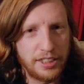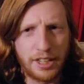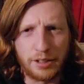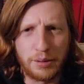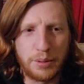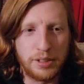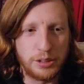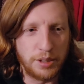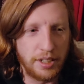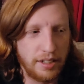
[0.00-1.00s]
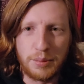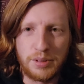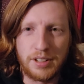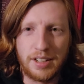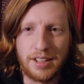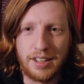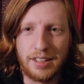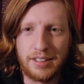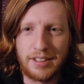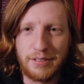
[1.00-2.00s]
Yeah, I quite enjoyed it. It was
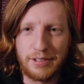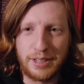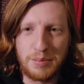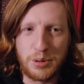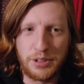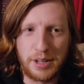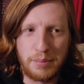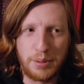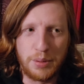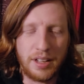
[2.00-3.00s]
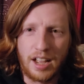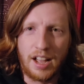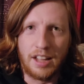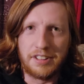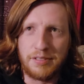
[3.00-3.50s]
definitely more Deadpool.